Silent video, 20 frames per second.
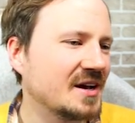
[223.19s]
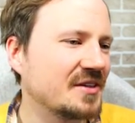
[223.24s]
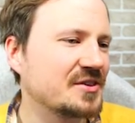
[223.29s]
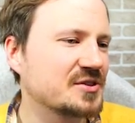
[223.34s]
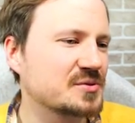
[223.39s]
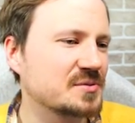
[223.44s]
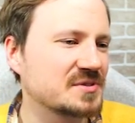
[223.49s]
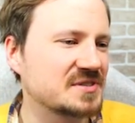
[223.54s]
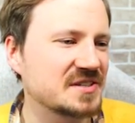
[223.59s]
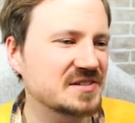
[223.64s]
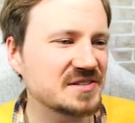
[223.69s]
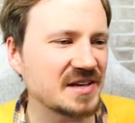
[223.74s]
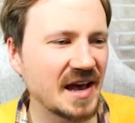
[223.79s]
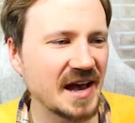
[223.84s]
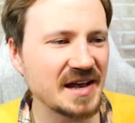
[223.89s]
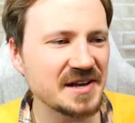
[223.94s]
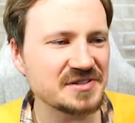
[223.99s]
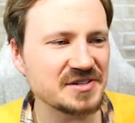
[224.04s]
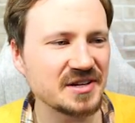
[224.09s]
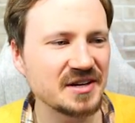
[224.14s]
This one says,
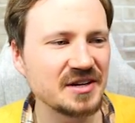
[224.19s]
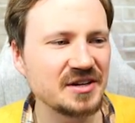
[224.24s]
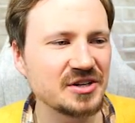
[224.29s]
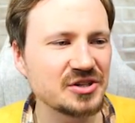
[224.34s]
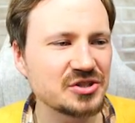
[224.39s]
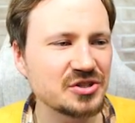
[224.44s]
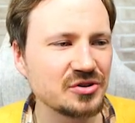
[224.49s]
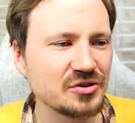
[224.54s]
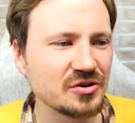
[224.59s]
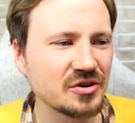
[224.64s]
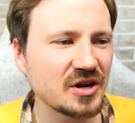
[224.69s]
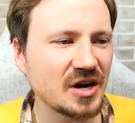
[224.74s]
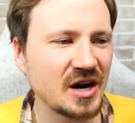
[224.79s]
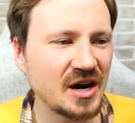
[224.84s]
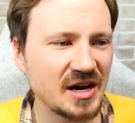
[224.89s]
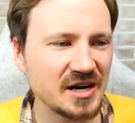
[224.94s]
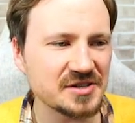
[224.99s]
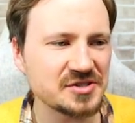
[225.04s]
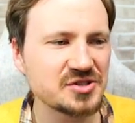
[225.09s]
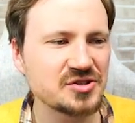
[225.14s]
as an additional
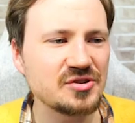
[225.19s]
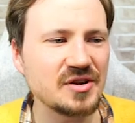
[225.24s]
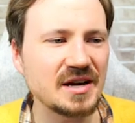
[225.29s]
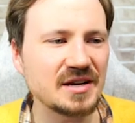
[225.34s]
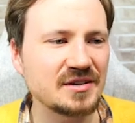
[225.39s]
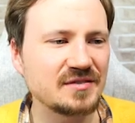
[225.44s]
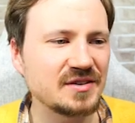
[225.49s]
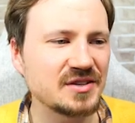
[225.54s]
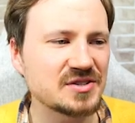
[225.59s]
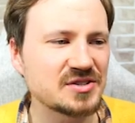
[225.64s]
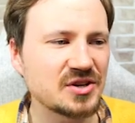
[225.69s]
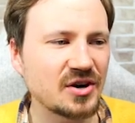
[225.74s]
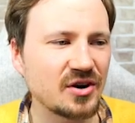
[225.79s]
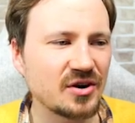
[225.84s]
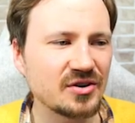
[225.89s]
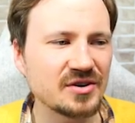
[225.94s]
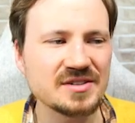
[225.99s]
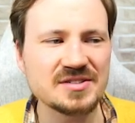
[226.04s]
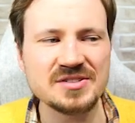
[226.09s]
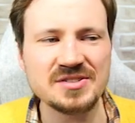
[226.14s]
cost to activate this
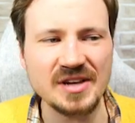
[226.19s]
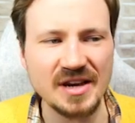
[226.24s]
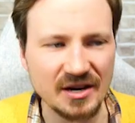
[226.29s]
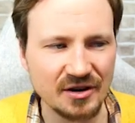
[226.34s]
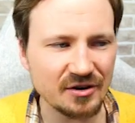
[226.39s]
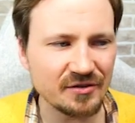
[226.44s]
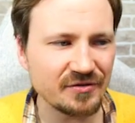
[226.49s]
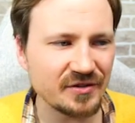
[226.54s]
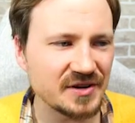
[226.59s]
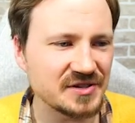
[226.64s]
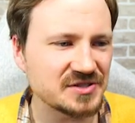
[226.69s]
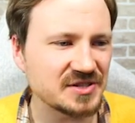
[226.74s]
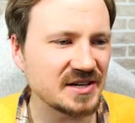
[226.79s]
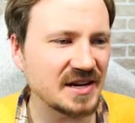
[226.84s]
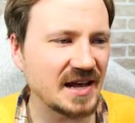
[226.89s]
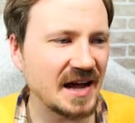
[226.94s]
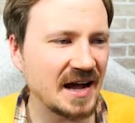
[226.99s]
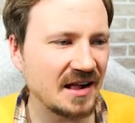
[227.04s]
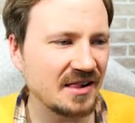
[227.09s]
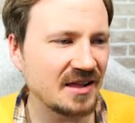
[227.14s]
card, sacrifice
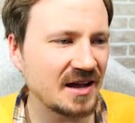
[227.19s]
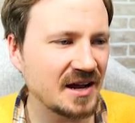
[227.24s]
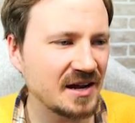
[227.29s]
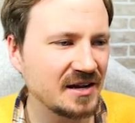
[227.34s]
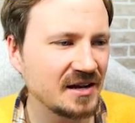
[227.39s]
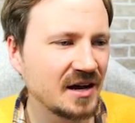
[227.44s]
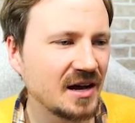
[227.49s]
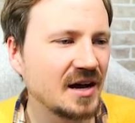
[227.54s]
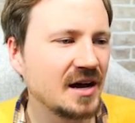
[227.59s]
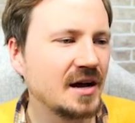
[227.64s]
an ally,